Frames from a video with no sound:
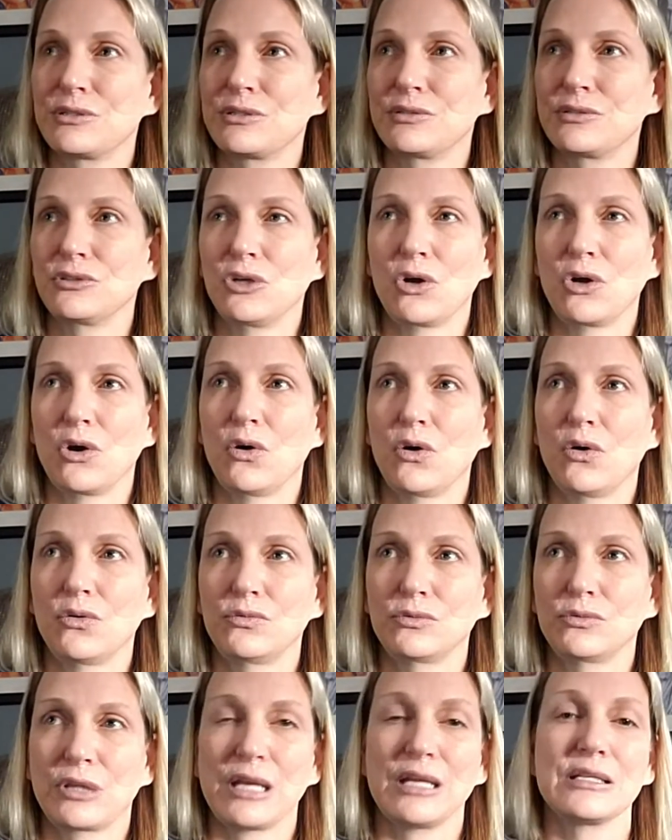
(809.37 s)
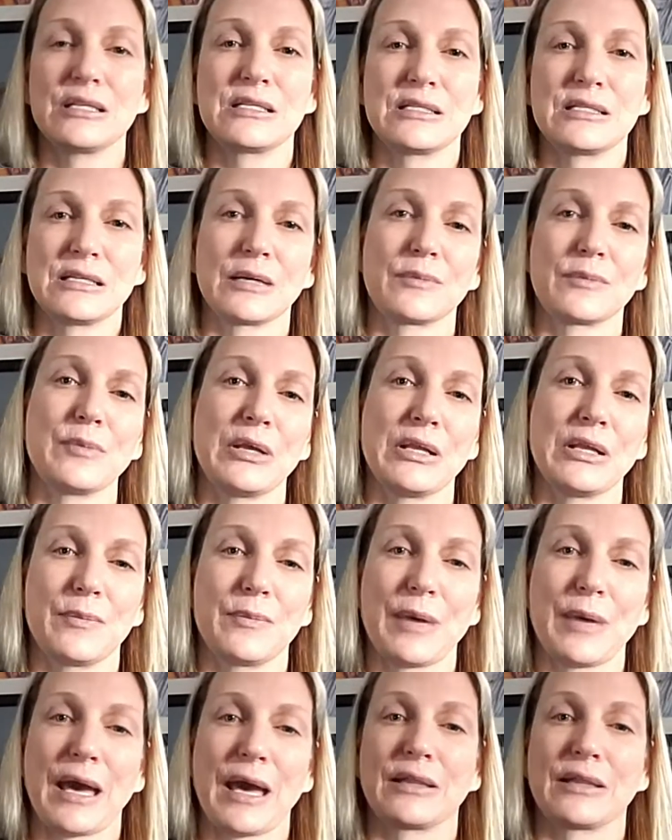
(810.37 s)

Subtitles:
they didn't stick me in the back.